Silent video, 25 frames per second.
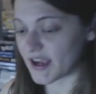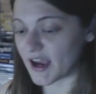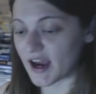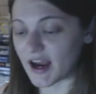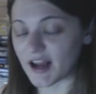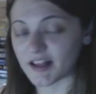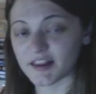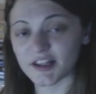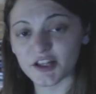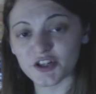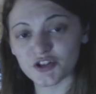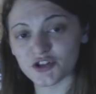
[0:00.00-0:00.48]

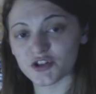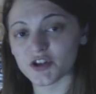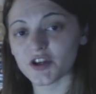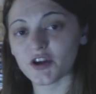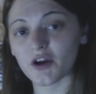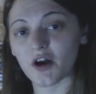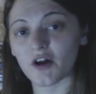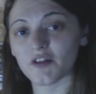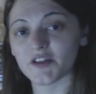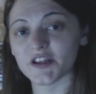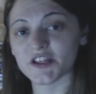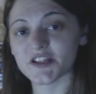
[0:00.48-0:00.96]
yeah, I
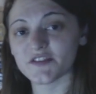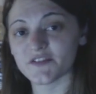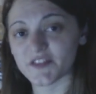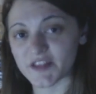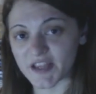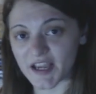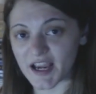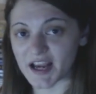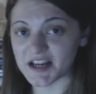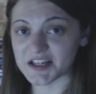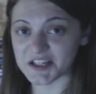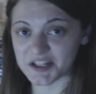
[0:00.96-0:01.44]
literally got this
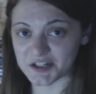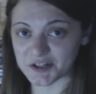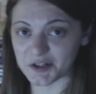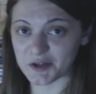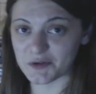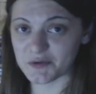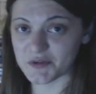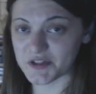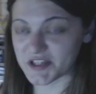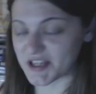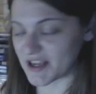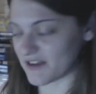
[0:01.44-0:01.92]
for the
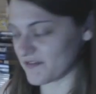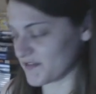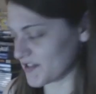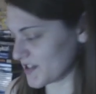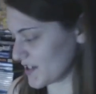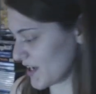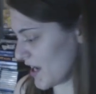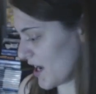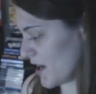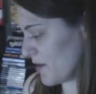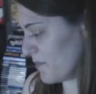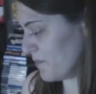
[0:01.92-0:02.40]

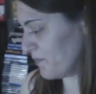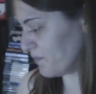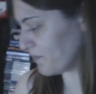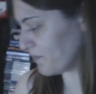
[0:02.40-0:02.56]
exclusives.